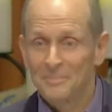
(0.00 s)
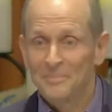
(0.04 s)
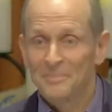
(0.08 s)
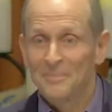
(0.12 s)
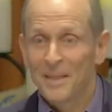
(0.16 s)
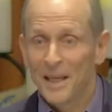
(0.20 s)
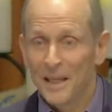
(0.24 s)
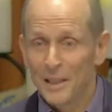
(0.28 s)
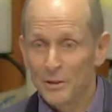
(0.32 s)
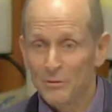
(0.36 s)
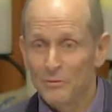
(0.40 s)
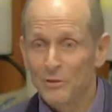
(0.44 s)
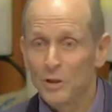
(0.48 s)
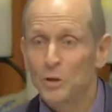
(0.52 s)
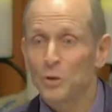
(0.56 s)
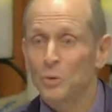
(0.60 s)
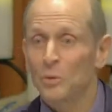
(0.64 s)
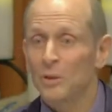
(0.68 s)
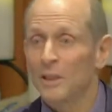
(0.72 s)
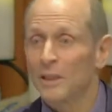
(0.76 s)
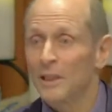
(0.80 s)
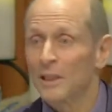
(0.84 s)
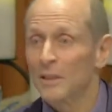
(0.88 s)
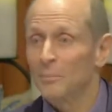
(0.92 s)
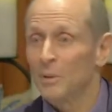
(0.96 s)

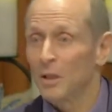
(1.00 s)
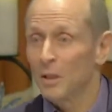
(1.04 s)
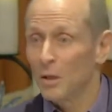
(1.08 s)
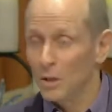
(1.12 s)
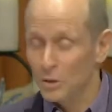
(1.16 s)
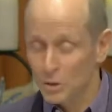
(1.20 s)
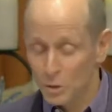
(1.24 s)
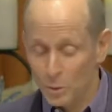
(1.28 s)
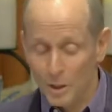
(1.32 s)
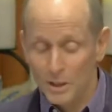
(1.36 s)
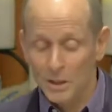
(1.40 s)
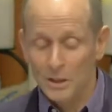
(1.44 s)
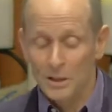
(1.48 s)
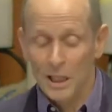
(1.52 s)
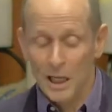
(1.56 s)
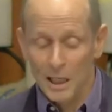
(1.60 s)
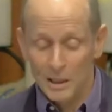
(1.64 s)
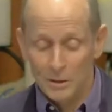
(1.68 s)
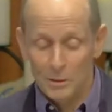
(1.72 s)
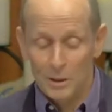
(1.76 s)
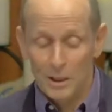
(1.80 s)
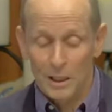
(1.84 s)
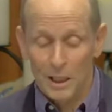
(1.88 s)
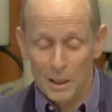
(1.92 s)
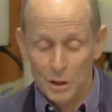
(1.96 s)
individually, but also as a
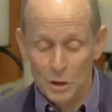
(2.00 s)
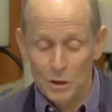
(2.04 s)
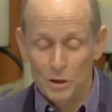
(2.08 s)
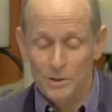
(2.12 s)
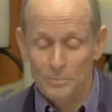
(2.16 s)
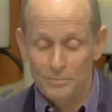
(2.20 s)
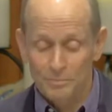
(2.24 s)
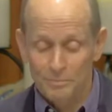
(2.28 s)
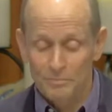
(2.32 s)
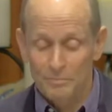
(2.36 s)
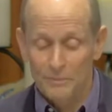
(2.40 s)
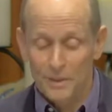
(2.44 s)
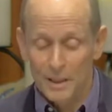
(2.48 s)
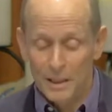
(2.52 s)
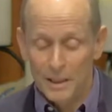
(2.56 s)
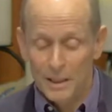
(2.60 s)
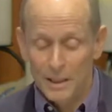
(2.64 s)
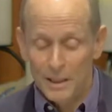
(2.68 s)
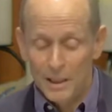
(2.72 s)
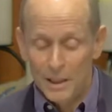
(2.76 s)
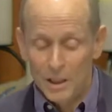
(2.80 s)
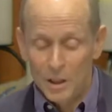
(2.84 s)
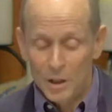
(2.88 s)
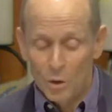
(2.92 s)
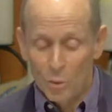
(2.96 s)
congregation.
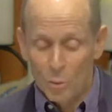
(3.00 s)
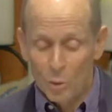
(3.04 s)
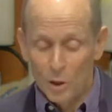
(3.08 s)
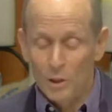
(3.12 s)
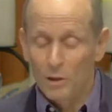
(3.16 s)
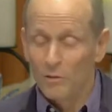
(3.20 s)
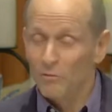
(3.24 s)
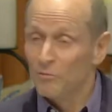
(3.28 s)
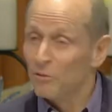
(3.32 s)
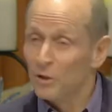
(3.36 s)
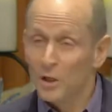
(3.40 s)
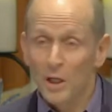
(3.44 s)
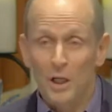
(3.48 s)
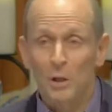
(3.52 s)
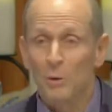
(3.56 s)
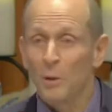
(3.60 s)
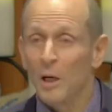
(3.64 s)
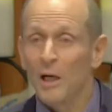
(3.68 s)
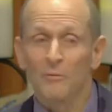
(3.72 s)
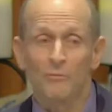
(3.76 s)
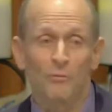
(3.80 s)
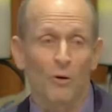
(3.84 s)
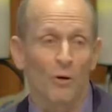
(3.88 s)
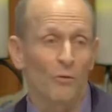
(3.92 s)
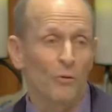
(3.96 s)
We are very
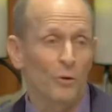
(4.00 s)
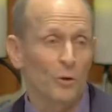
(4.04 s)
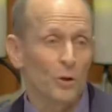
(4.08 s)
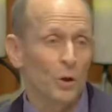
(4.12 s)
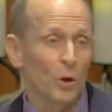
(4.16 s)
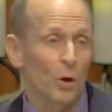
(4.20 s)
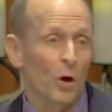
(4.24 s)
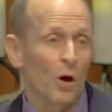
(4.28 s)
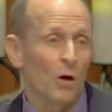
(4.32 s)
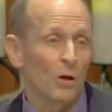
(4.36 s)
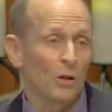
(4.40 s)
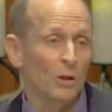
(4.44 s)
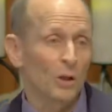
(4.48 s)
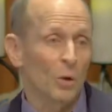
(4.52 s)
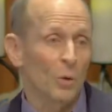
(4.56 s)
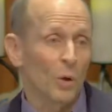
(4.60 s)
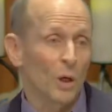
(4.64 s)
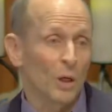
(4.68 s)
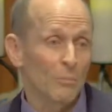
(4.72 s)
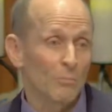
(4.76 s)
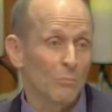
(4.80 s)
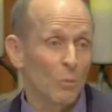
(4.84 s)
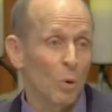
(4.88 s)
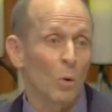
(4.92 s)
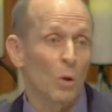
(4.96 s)
grateful for your
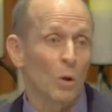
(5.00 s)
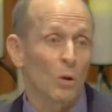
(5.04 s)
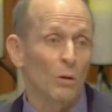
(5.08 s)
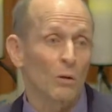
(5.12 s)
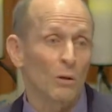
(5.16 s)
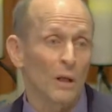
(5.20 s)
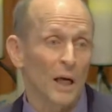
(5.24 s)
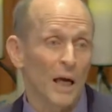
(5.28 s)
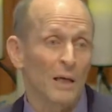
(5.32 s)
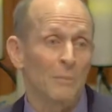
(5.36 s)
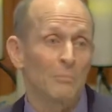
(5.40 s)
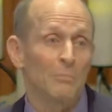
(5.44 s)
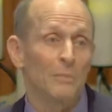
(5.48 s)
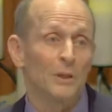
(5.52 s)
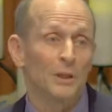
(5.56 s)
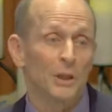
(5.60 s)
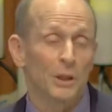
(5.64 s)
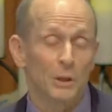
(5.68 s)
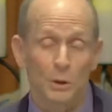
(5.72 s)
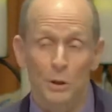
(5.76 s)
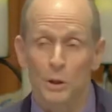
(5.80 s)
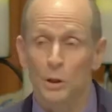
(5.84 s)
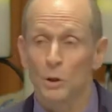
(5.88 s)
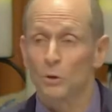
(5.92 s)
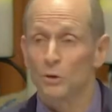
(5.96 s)
ongoing moral and
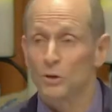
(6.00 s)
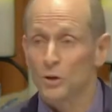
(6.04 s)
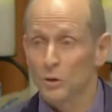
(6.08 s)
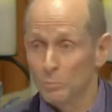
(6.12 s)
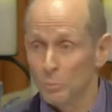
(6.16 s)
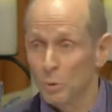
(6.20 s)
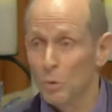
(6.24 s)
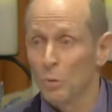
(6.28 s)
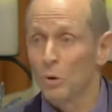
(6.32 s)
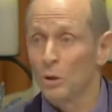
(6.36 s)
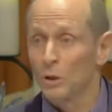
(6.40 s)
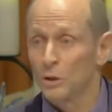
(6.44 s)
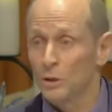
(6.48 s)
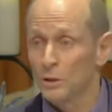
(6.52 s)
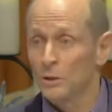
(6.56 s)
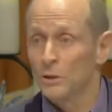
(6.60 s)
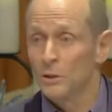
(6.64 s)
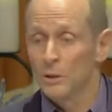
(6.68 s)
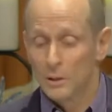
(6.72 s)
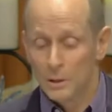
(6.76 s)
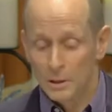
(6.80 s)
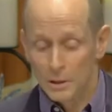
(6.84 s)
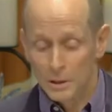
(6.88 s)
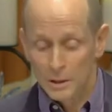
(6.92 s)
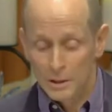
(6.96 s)
material support
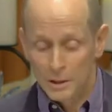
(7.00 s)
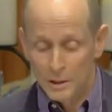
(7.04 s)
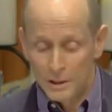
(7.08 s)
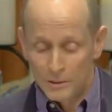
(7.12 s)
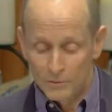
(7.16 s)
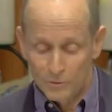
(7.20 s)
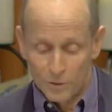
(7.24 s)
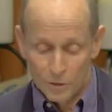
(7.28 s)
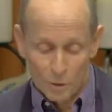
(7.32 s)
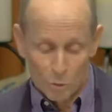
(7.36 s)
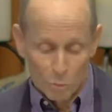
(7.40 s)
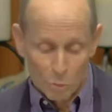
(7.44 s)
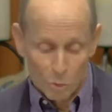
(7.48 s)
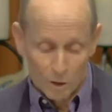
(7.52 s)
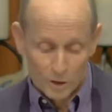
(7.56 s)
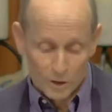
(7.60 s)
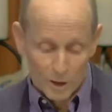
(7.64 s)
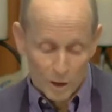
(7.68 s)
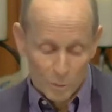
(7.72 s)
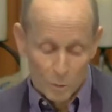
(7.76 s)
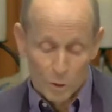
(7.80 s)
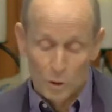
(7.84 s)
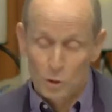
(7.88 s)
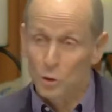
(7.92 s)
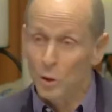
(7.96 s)
for the work
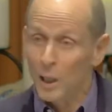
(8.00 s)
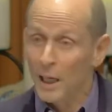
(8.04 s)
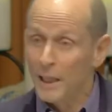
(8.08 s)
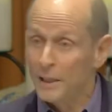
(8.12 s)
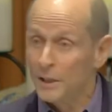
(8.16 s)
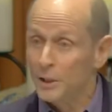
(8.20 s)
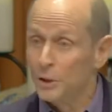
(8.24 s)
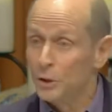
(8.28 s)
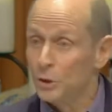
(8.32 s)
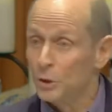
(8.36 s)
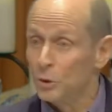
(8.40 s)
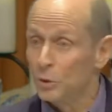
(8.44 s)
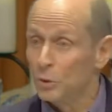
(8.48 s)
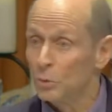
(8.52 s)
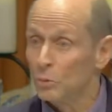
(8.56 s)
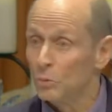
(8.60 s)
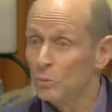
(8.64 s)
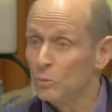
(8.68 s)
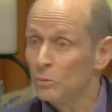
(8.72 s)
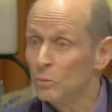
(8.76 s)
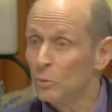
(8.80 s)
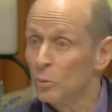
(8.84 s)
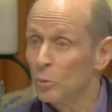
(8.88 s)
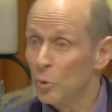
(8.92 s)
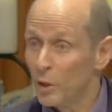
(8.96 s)
that we're trying to do
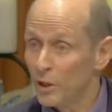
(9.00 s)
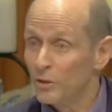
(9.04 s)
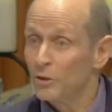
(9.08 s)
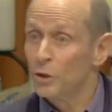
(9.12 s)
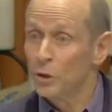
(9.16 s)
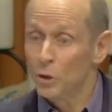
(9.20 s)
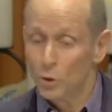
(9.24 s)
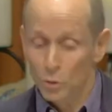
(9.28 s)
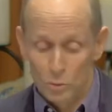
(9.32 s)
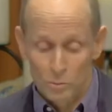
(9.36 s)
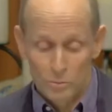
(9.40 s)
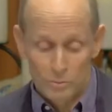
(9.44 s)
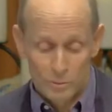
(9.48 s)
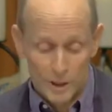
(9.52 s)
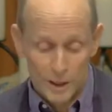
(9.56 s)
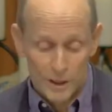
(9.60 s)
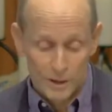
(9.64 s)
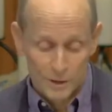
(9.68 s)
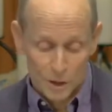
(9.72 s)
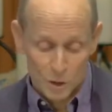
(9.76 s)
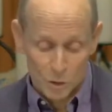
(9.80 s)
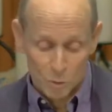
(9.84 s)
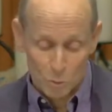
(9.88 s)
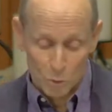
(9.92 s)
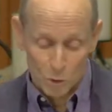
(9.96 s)
with you in
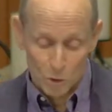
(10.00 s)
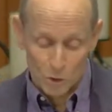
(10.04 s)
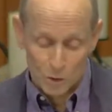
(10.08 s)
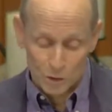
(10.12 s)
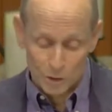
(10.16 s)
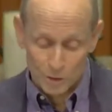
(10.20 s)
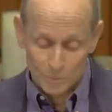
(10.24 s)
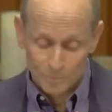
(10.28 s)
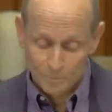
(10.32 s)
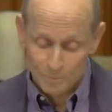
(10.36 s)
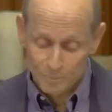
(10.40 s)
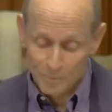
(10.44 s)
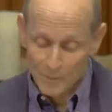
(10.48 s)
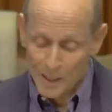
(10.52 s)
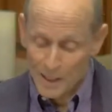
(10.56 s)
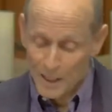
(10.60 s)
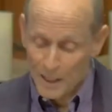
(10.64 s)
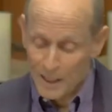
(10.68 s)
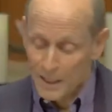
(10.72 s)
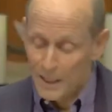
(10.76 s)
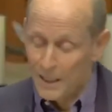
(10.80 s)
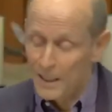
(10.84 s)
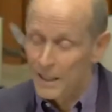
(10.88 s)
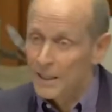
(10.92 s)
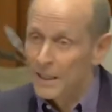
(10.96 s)
this world.
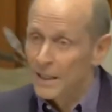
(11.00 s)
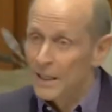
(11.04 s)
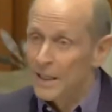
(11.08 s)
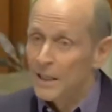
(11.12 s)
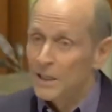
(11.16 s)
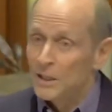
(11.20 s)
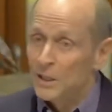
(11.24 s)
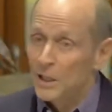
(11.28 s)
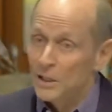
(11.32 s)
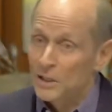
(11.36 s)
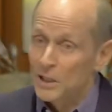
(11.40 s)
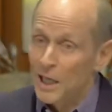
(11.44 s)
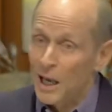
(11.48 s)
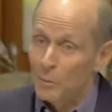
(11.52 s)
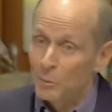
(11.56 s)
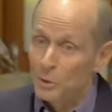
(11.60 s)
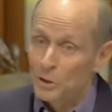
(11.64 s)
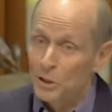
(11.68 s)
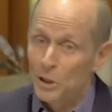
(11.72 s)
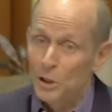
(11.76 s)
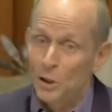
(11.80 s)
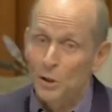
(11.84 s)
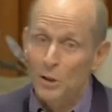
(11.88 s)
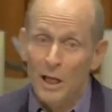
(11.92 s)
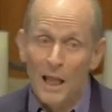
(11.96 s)
Since I was
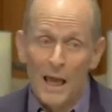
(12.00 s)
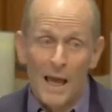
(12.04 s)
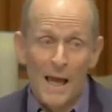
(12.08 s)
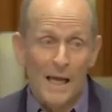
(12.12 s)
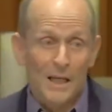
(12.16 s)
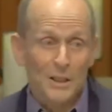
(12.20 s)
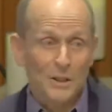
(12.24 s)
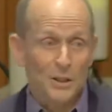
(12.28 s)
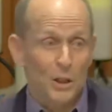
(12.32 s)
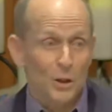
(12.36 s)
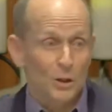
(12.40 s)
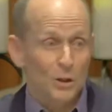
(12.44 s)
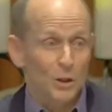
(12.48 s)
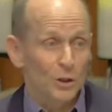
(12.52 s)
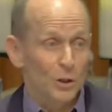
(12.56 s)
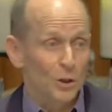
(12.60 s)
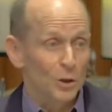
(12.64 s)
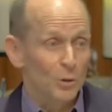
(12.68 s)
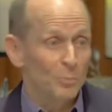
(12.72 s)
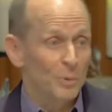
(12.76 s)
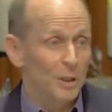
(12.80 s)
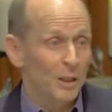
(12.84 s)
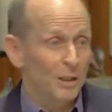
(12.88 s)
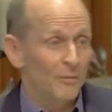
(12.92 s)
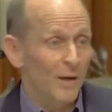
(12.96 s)
here last, here's a little
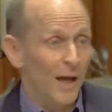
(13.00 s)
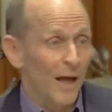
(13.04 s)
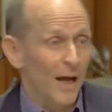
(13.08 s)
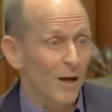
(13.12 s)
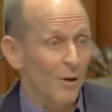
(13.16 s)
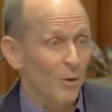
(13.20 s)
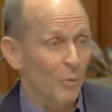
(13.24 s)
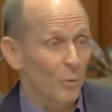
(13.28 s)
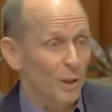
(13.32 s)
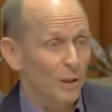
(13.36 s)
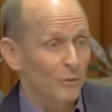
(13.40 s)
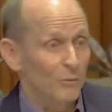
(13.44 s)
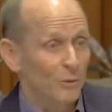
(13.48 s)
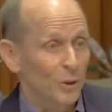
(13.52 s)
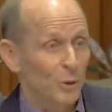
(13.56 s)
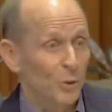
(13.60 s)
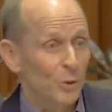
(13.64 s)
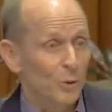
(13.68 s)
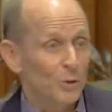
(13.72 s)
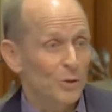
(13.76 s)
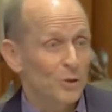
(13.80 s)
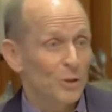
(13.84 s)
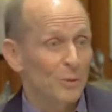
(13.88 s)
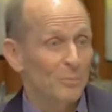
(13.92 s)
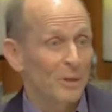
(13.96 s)
bit of how we've
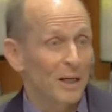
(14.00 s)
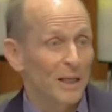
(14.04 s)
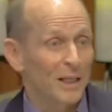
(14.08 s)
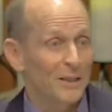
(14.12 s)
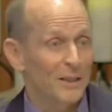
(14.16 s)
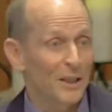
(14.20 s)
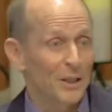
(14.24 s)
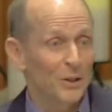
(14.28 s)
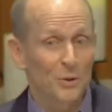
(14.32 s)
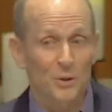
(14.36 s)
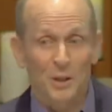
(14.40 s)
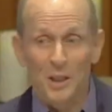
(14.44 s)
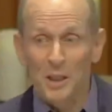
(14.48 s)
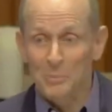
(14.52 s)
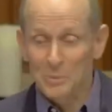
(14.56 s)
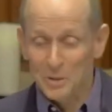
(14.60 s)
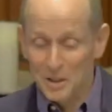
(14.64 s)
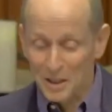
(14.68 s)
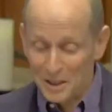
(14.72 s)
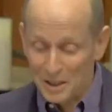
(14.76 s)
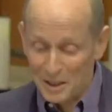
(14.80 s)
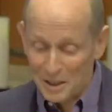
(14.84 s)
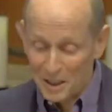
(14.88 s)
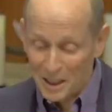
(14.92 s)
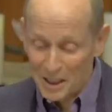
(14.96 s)
used the money that you keep
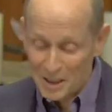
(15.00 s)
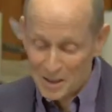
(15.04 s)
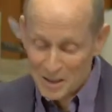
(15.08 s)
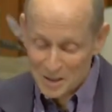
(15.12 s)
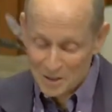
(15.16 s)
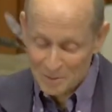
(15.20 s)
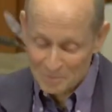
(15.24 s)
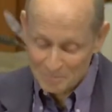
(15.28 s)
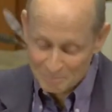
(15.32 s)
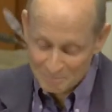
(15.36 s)
sending us.